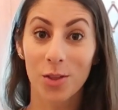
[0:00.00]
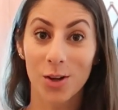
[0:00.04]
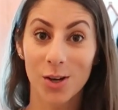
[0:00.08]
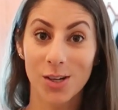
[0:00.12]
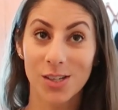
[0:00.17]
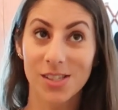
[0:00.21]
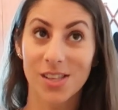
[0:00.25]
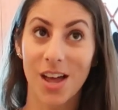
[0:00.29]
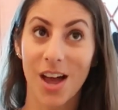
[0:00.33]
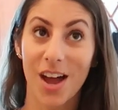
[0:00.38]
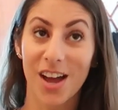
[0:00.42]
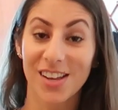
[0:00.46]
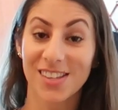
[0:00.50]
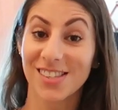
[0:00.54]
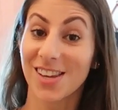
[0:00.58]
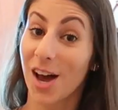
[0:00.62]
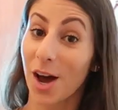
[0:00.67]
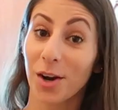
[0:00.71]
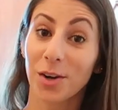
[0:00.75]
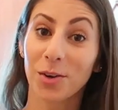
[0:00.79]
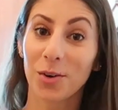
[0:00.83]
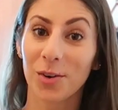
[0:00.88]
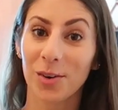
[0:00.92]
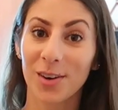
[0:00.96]
there's not a
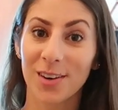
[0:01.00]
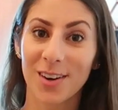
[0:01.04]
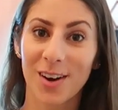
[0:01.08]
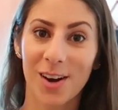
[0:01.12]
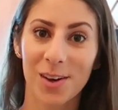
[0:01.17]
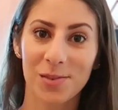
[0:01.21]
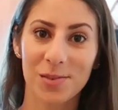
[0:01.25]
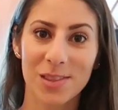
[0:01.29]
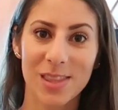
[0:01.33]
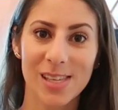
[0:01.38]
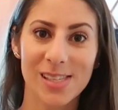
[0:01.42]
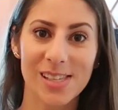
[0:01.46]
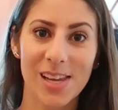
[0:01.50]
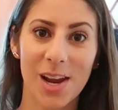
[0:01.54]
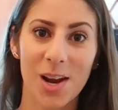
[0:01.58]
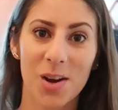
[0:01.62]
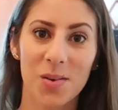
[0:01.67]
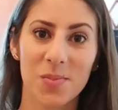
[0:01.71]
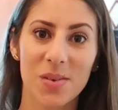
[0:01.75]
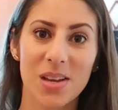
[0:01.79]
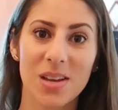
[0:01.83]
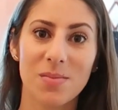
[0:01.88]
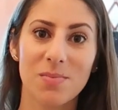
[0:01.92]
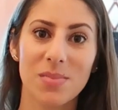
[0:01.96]
ton going on with this
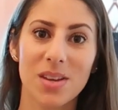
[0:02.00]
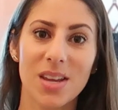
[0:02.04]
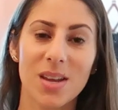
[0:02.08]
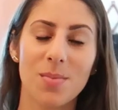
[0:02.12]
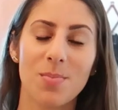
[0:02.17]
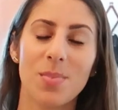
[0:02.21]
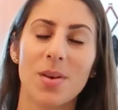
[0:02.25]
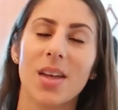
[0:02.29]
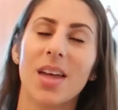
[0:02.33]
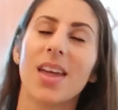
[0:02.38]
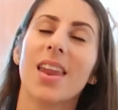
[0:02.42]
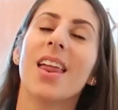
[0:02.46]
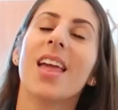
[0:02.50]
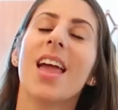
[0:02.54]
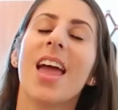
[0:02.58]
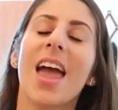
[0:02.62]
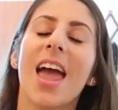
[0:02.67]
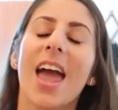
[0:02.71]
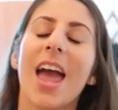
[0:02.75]
Airbnb, but